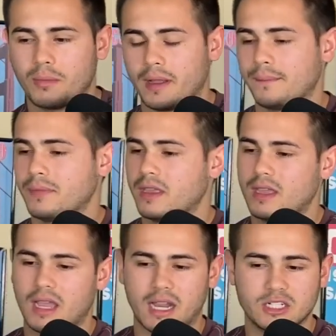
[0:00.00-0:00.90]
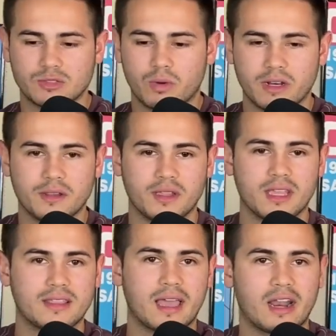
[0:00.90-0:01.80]
But I just wanted to
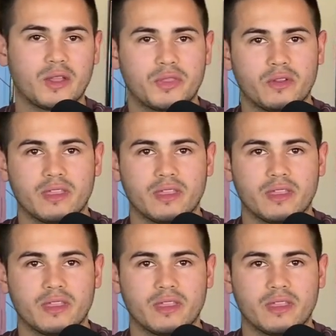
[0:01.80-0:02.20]
get that out there,